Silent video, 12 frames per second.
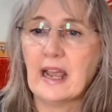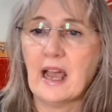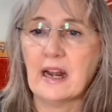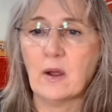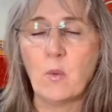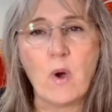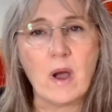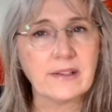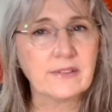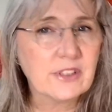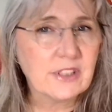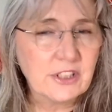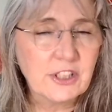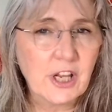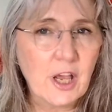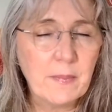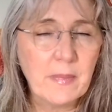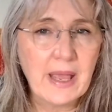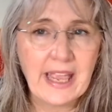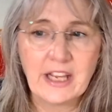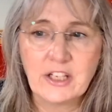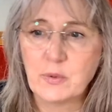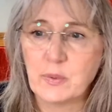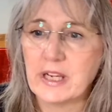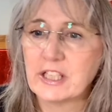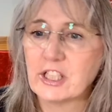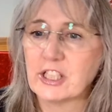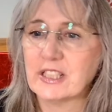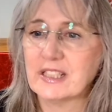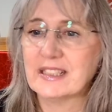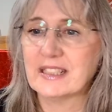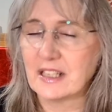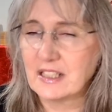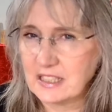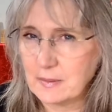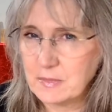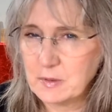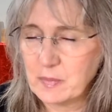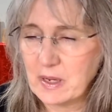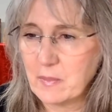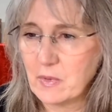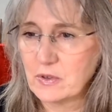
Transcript: And whilst the term hedge witch does seem to be a